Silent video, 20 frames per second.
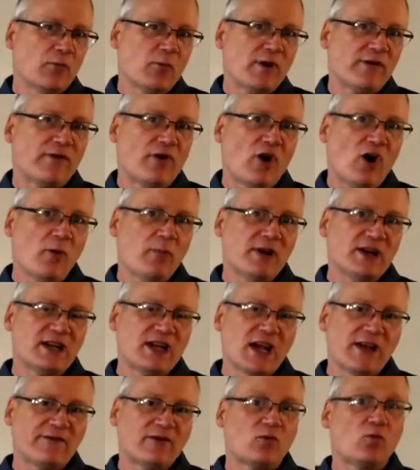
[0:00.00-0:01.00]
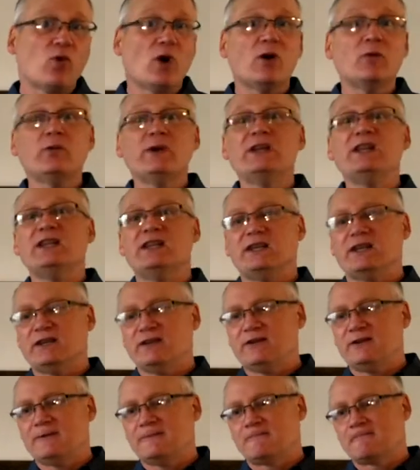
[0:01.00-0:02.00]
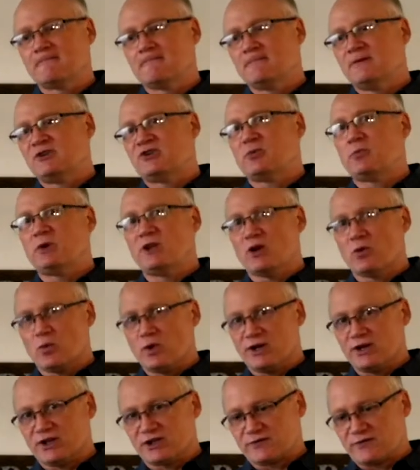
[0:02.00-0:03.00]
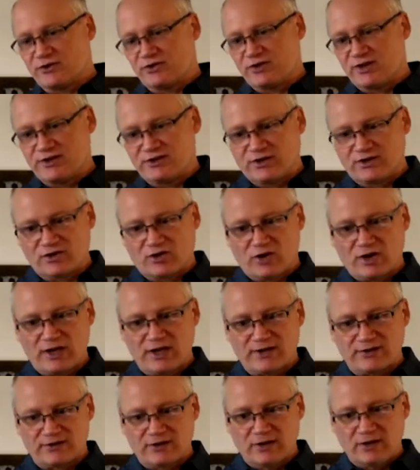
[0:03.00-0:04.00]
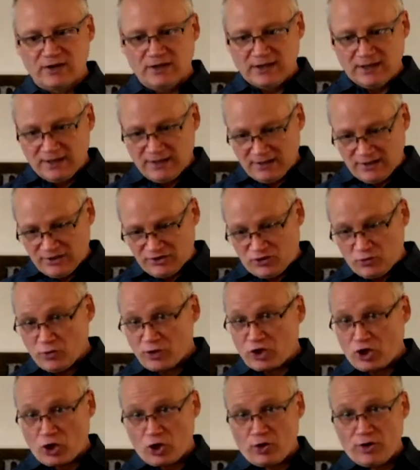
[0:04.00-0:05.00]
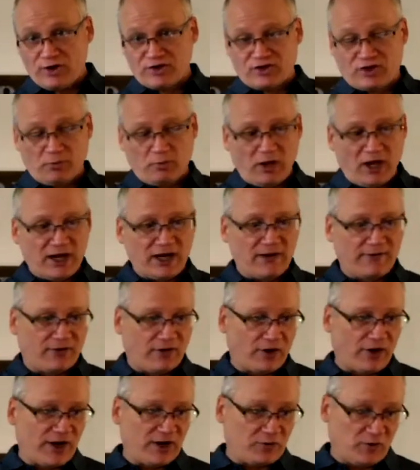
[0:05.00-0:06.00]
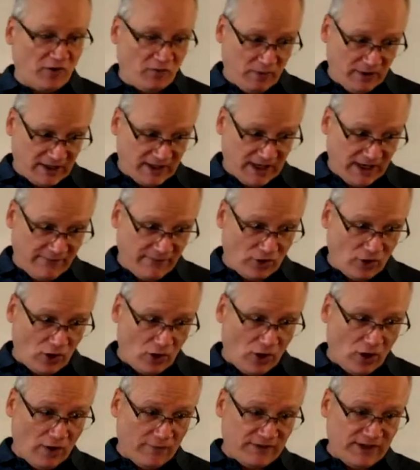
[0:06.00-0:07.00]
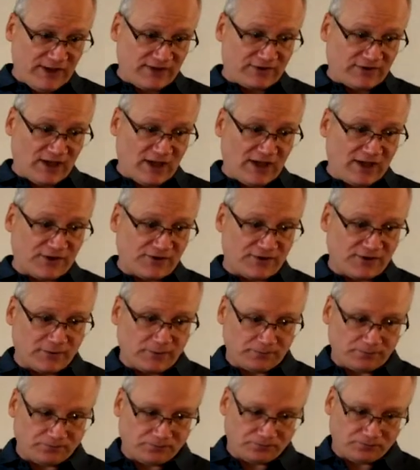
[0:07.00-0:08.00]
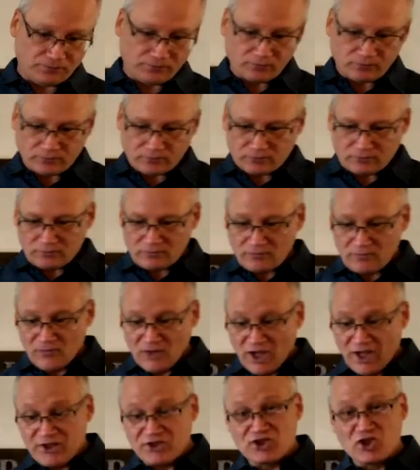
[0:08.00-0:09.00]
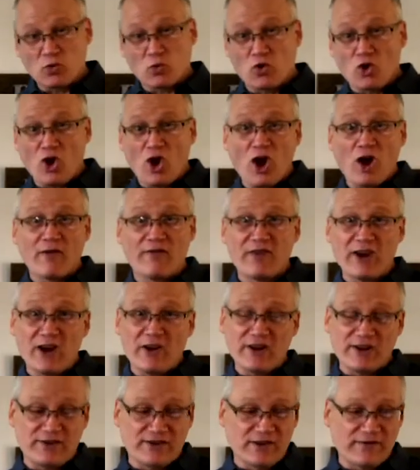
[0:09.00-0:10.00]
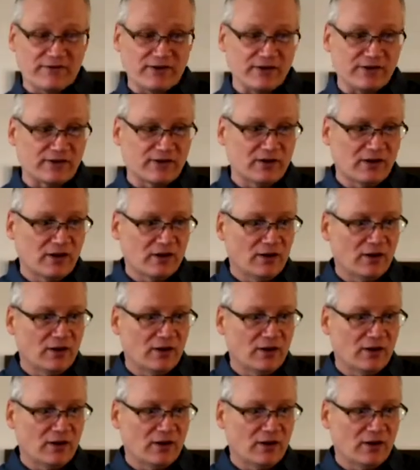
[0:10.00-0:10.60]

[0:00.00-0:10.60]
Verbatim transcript: We've all been given what we need to be a witness for Jesus Christ, to encourage the body of Christ. We've been given all of these things. And so we're all very different.